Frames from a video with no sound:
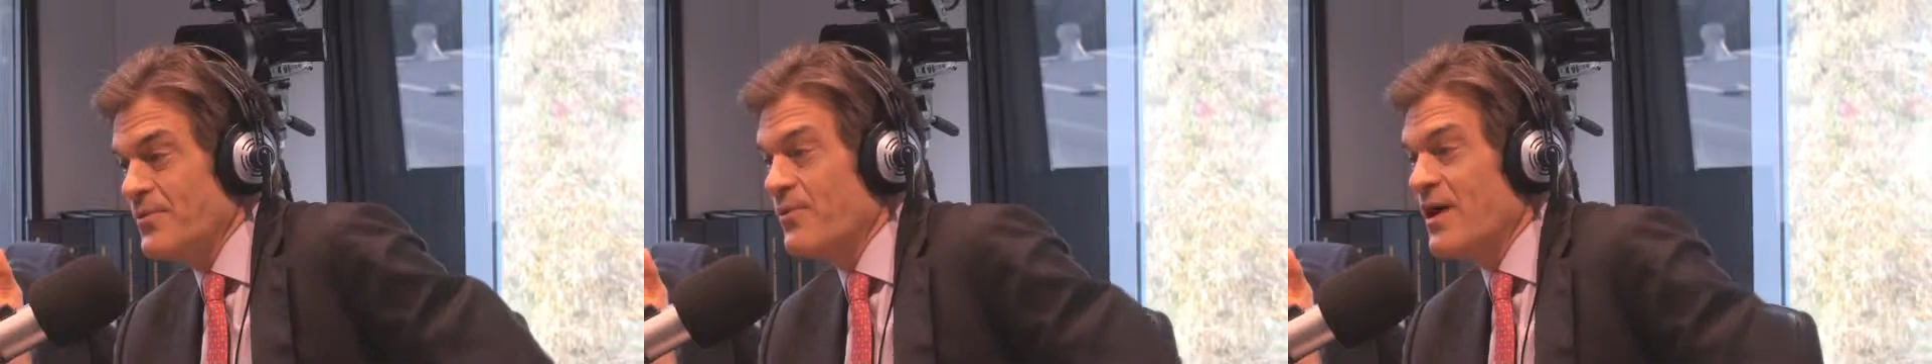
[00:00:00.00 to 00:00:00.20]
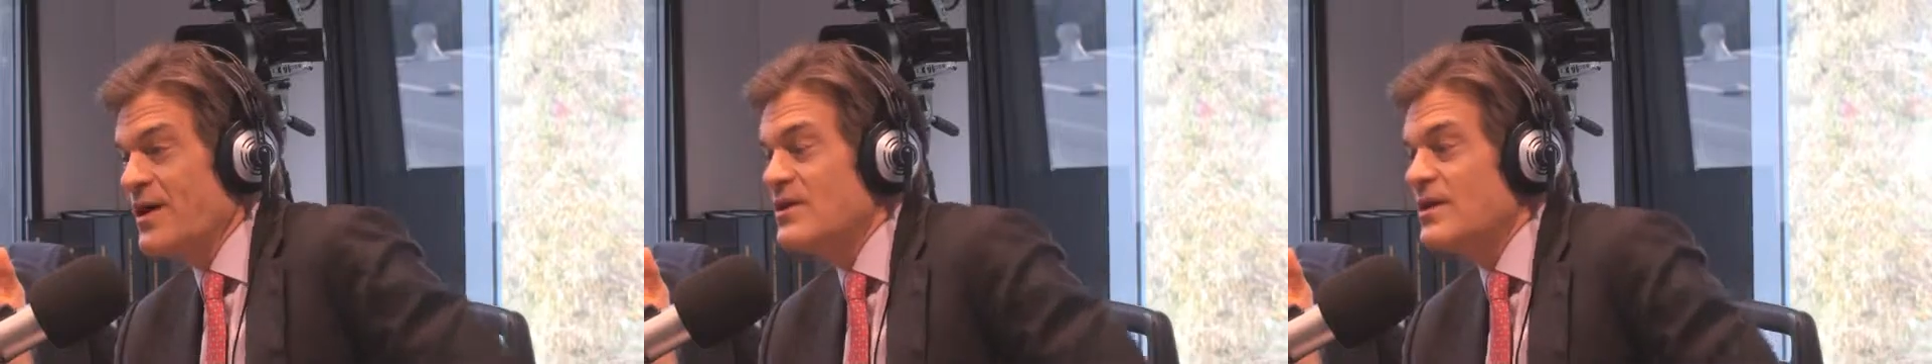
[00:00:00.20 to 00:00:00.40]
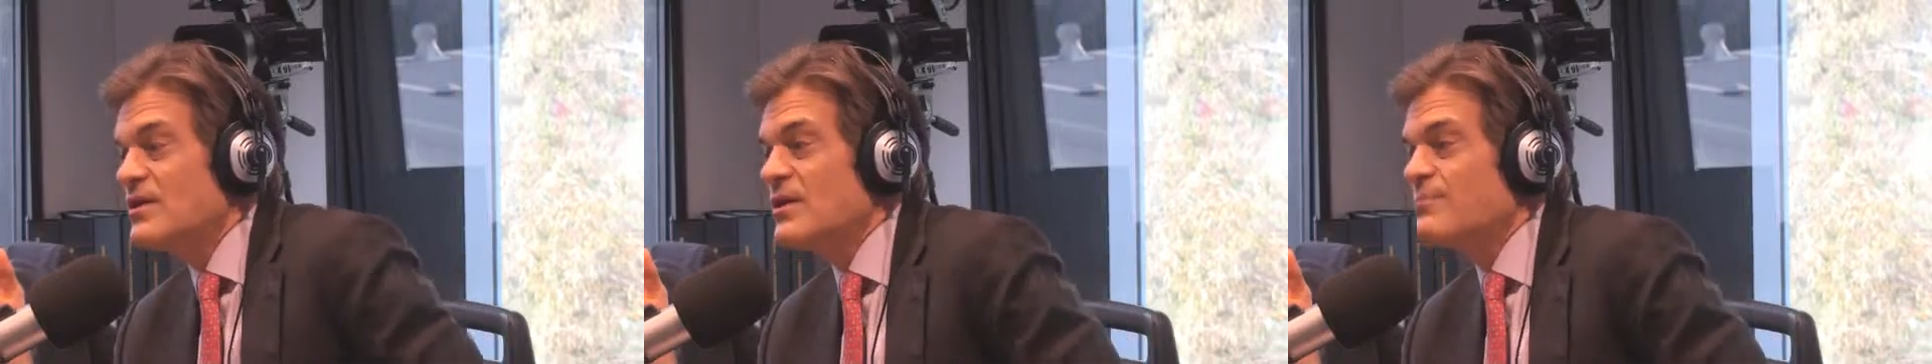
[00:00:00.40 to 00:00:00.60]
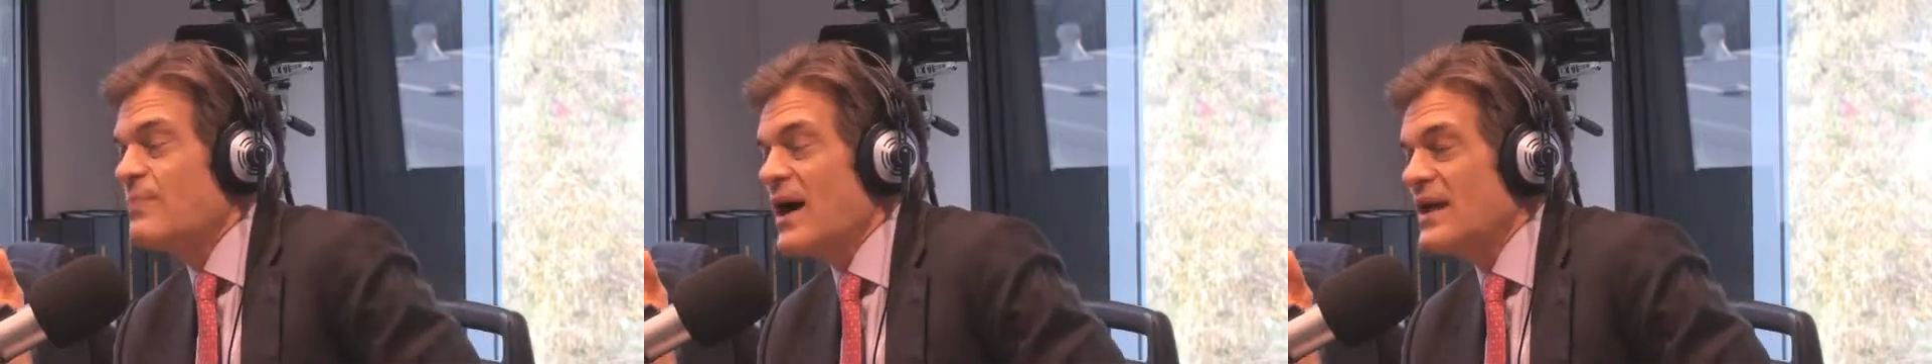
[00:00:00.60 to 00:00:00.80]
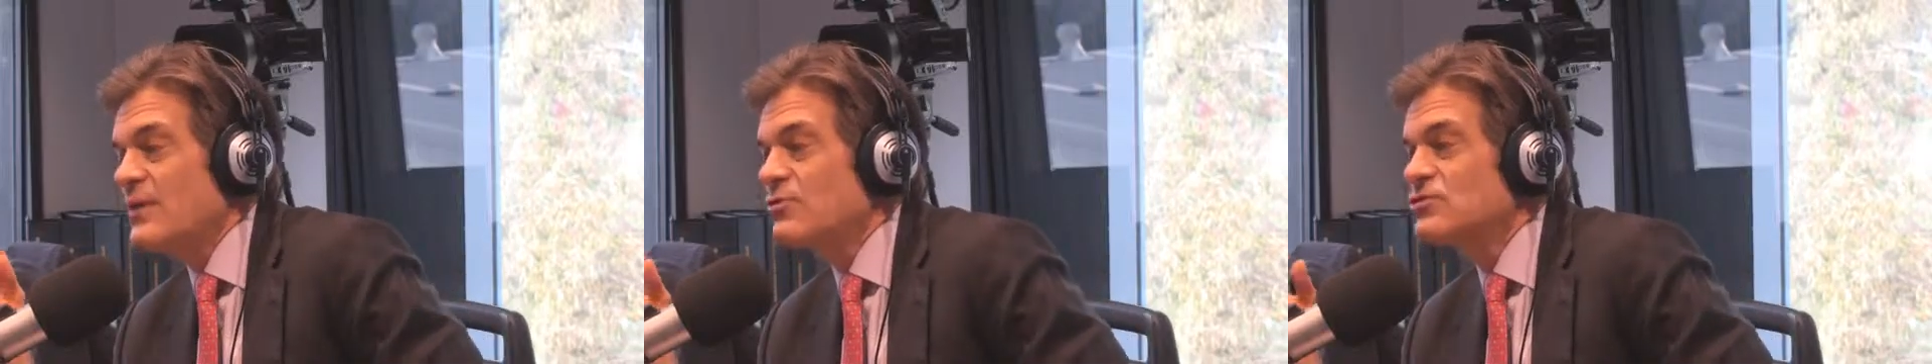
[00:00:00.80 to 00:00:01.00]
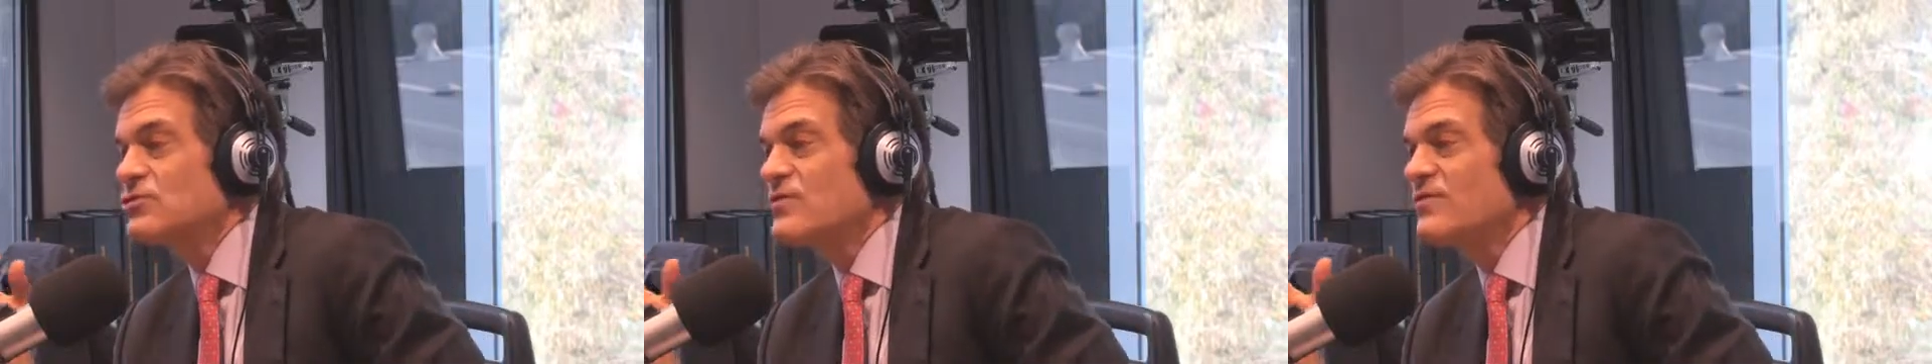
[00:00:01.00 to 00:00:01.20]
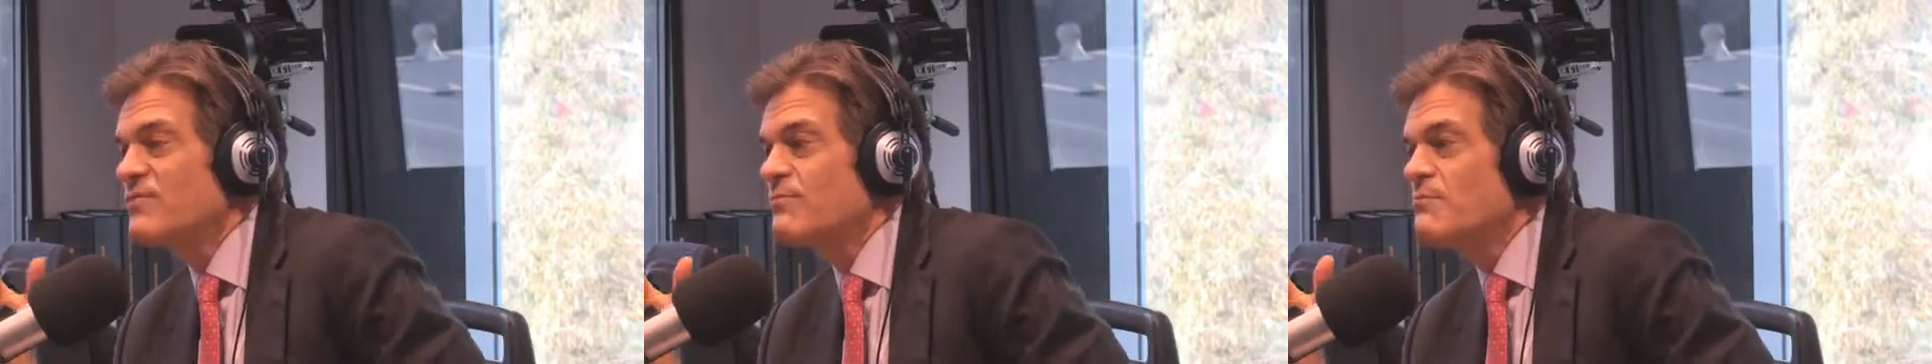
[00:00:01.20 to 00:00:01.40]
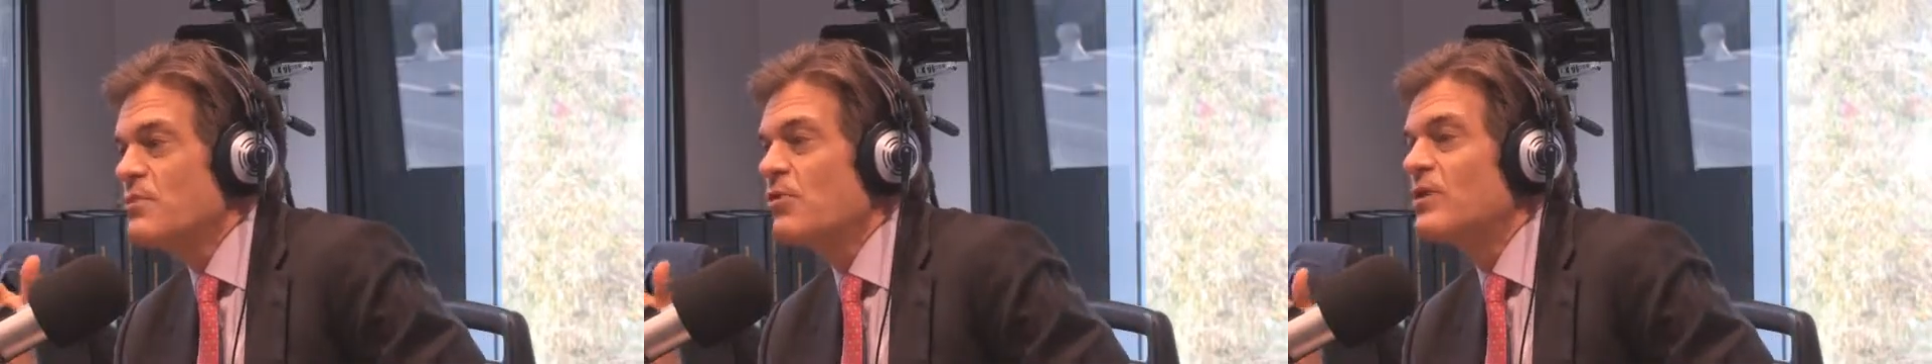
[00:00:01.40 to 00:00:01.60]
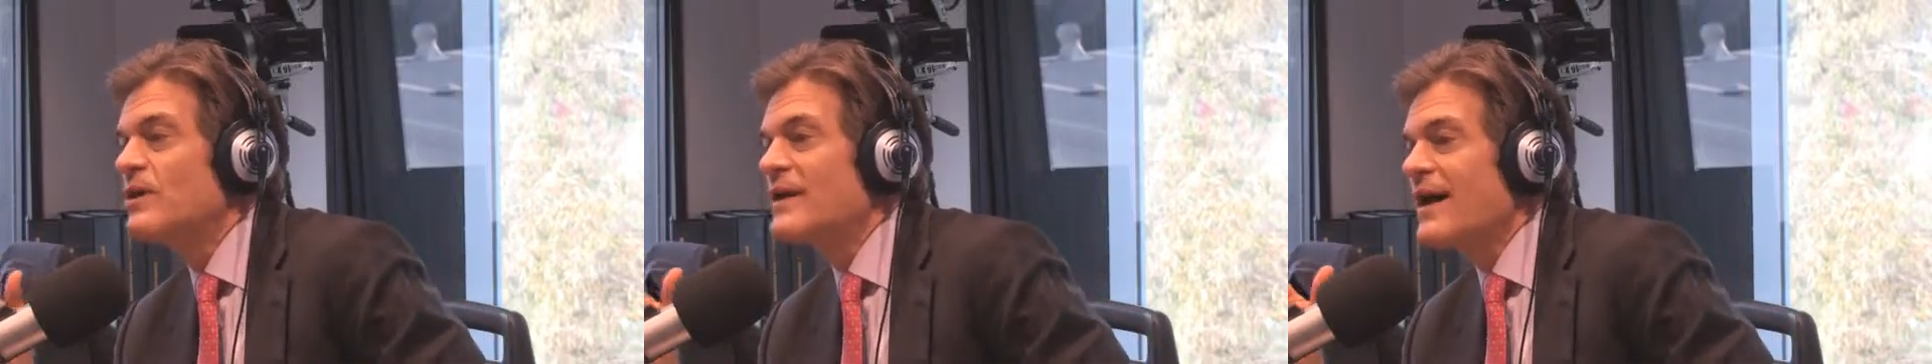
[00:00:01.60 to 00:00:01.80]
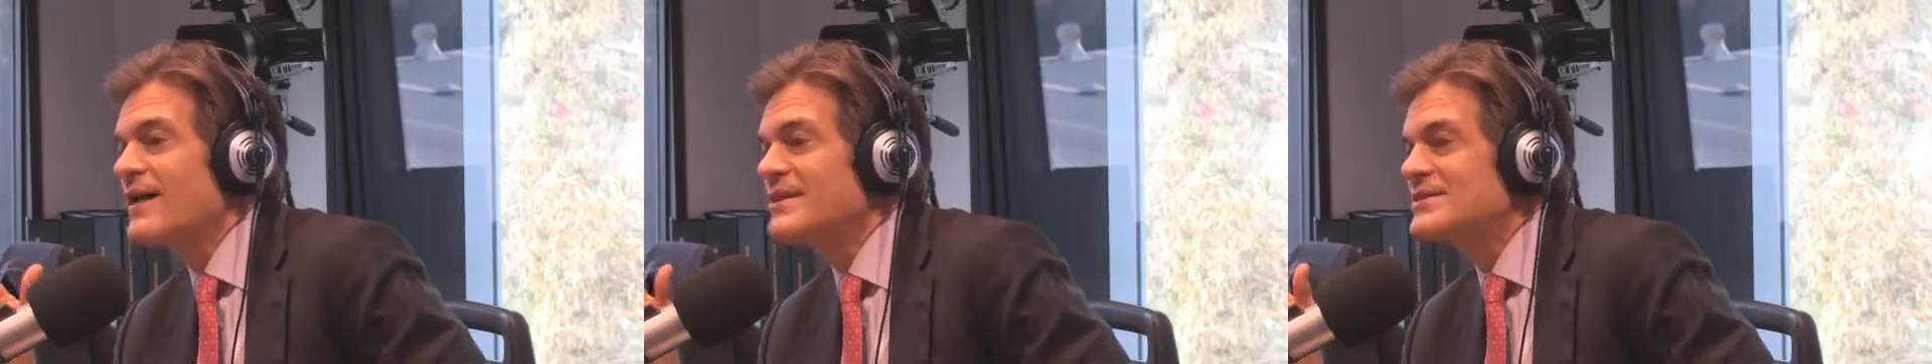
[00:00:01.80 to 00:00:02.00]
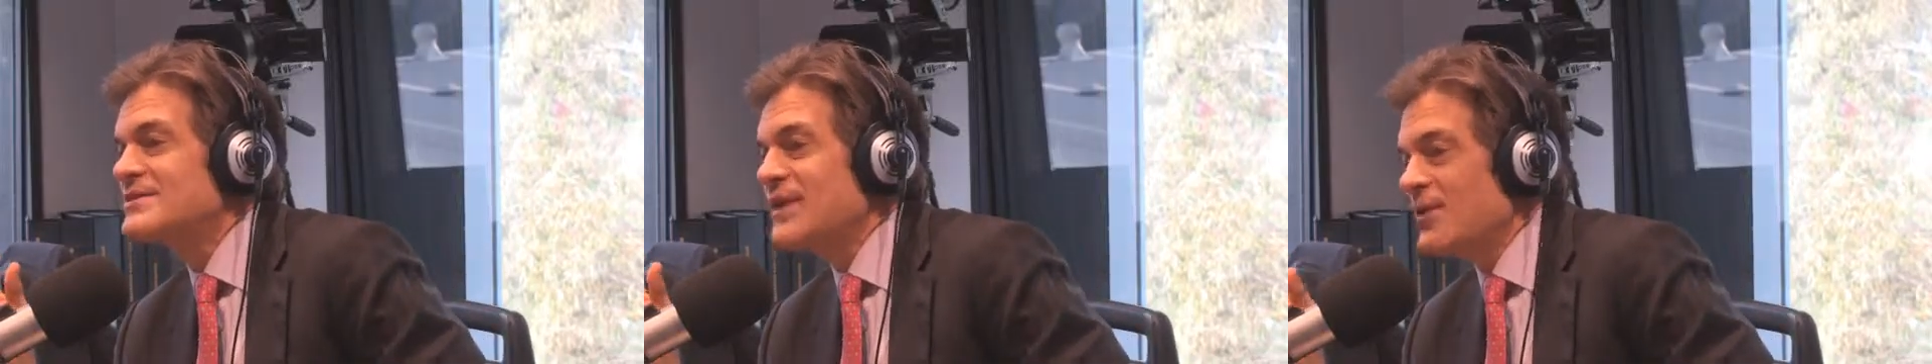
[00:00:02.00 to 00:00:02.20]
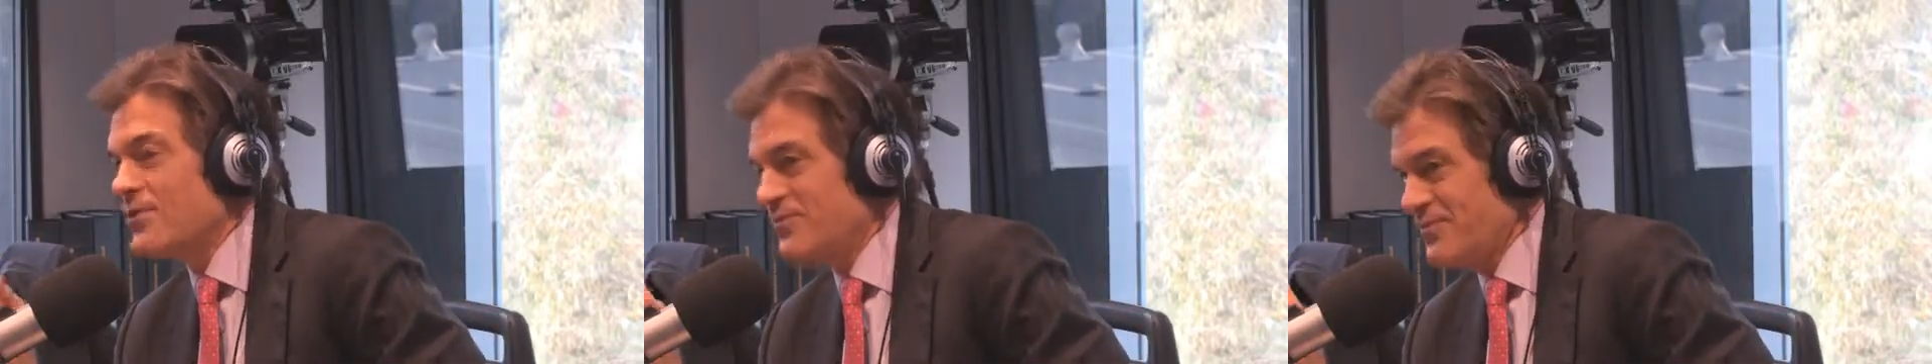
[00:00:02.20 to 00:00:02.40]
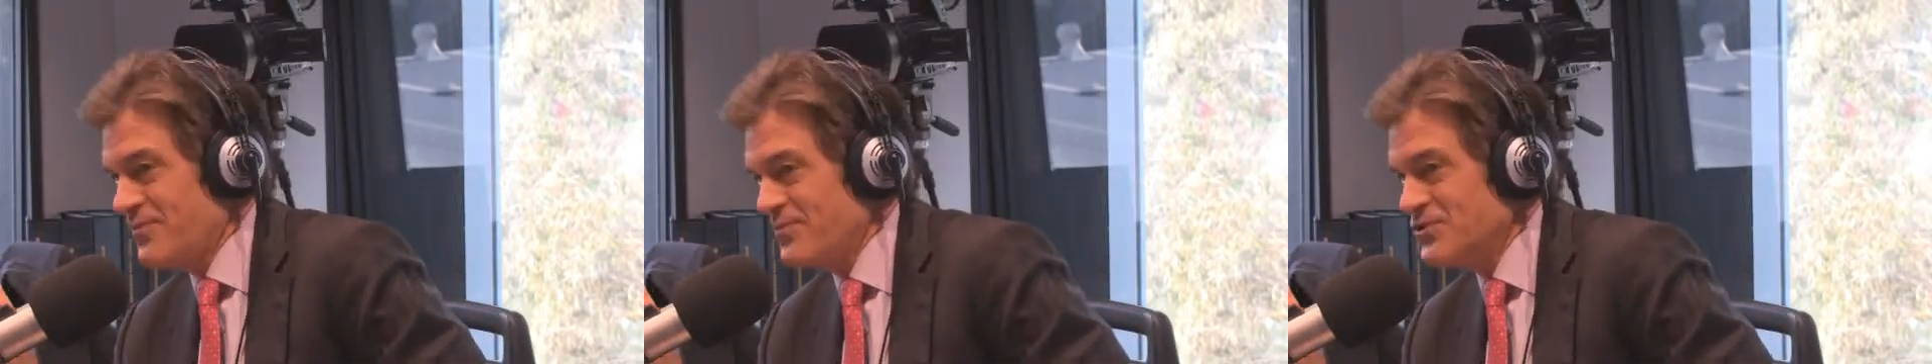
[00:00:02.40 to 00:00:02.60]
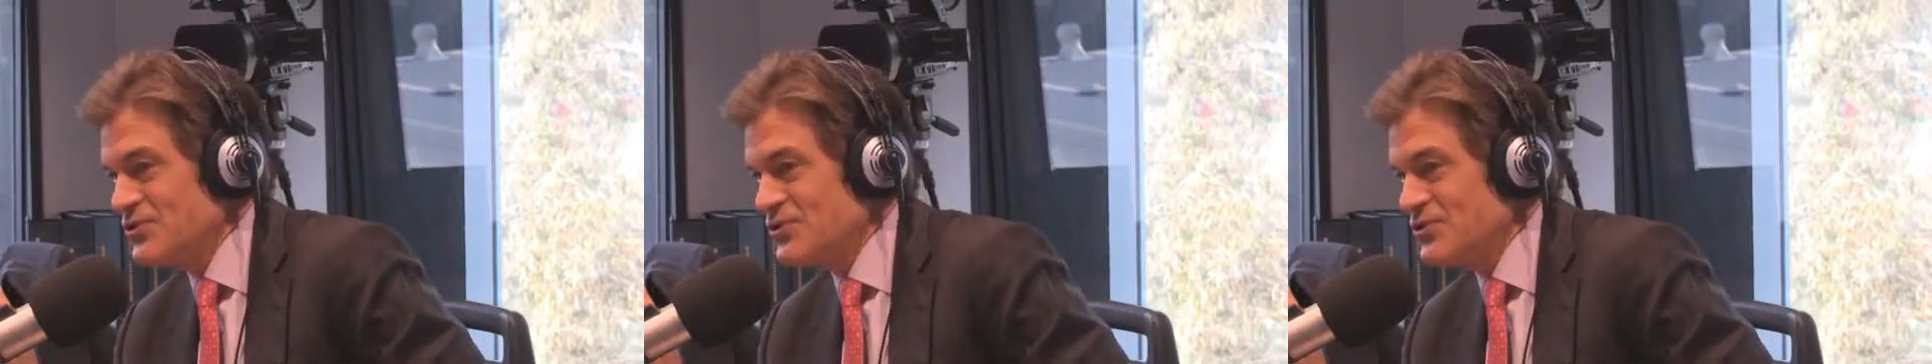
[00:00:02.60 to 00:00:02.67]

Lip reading: Well, body will sort of milk it out itself,